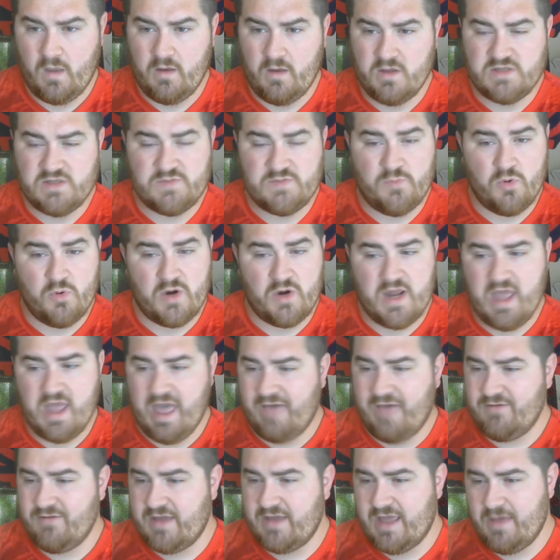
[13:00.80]
Sporting
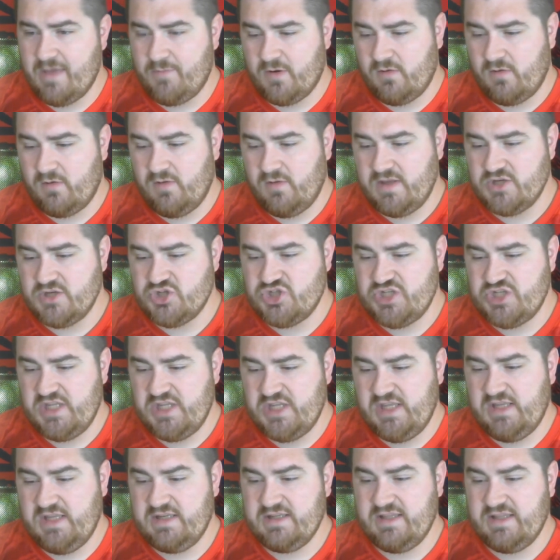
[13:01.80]
haven't kept a clean
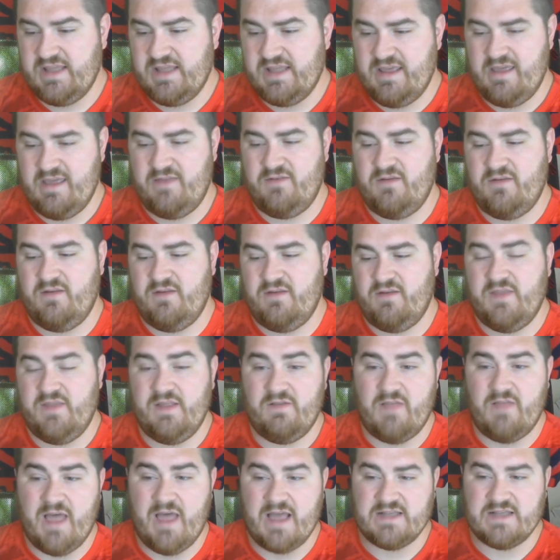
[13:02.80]
sheet in the
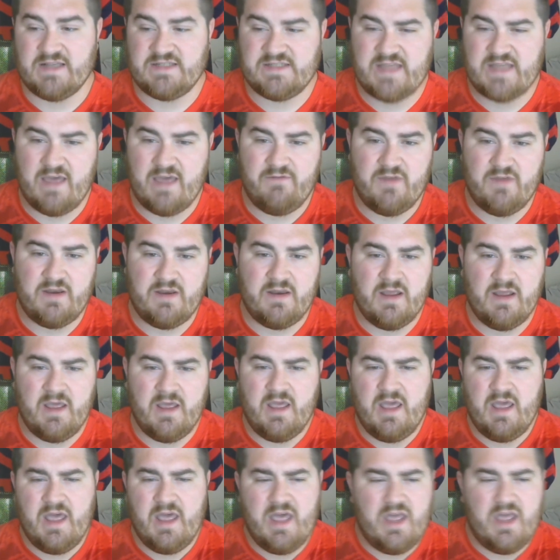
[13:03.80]
last 7.
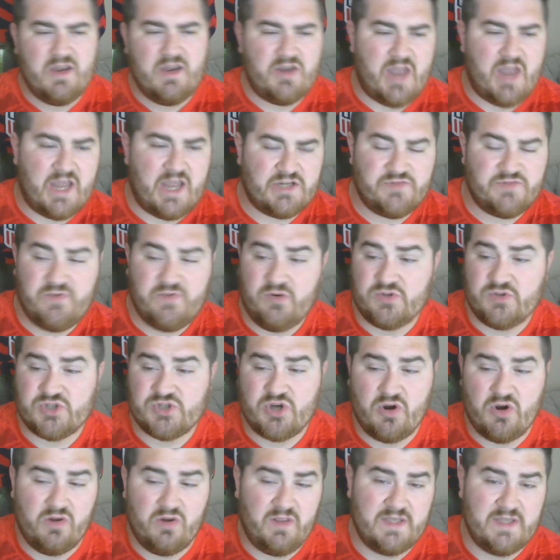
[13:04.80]
Nashville is
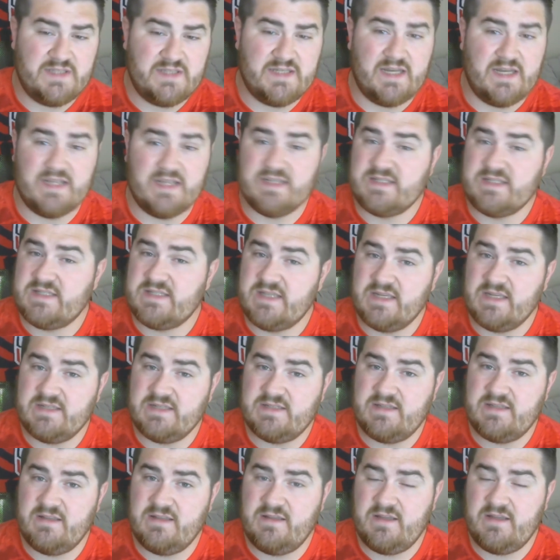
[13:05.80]
currently sitting
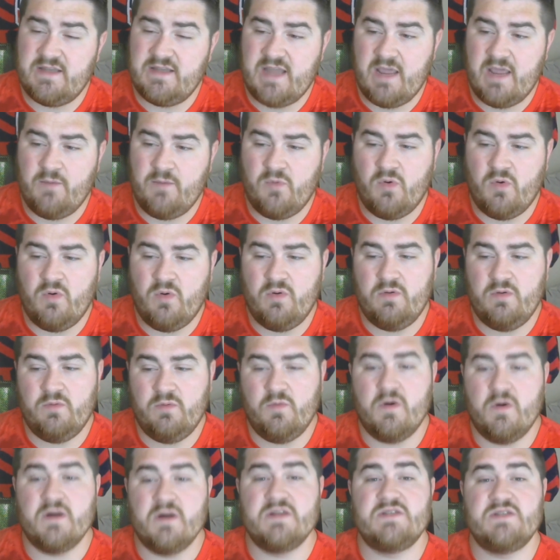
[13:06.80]
6th in the table,
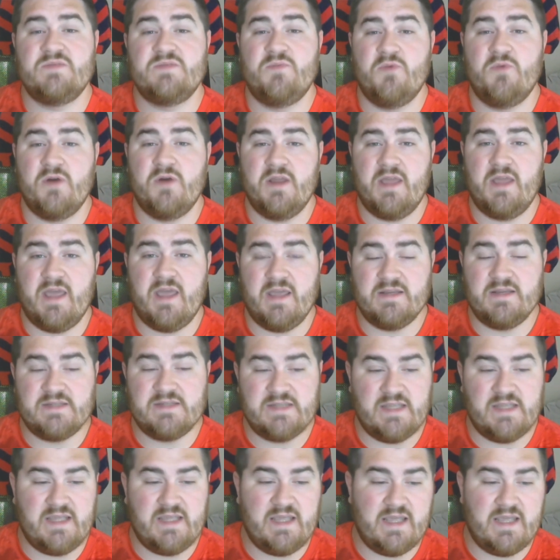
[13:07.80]
whereas Sporting
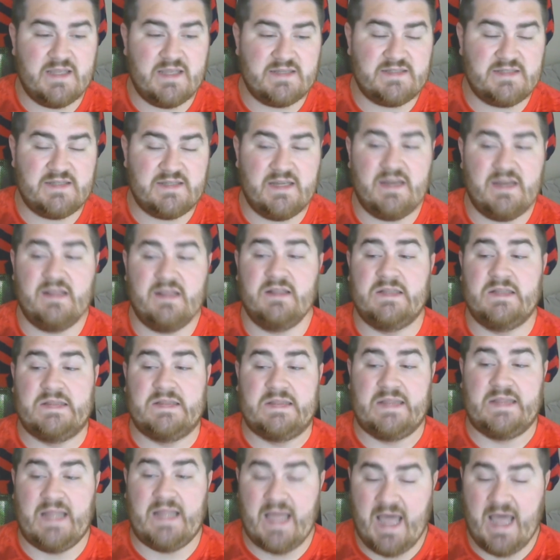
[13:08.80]
KC is sitting
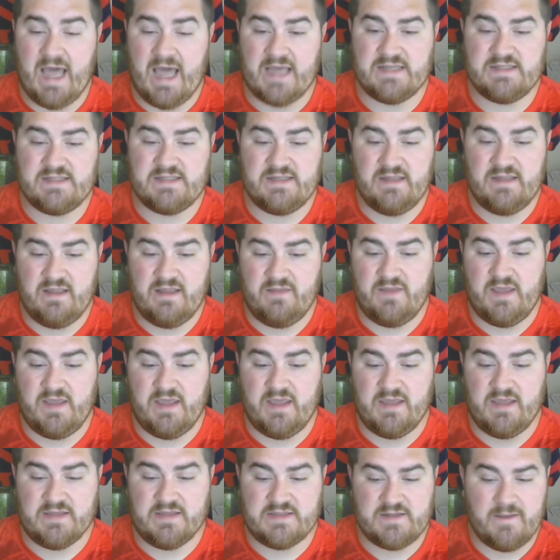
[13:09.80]
last in the
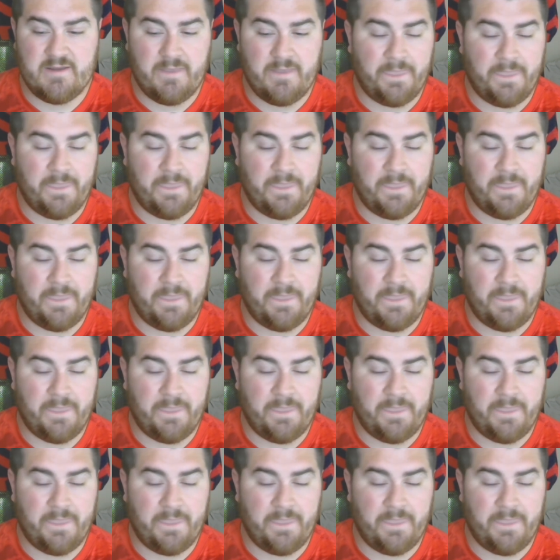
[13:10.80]
East.